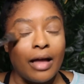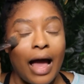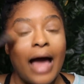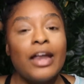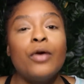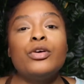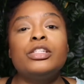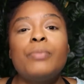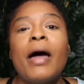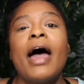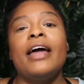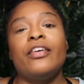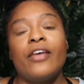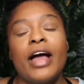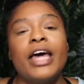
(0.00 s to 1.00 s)
I know it's
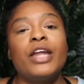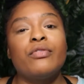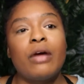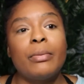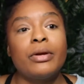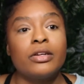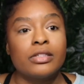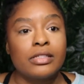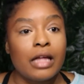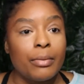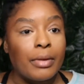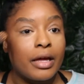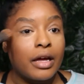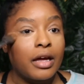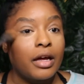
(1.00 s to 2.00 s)
pat your head and rubbing your
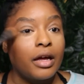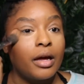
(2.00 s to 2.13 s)
stomach.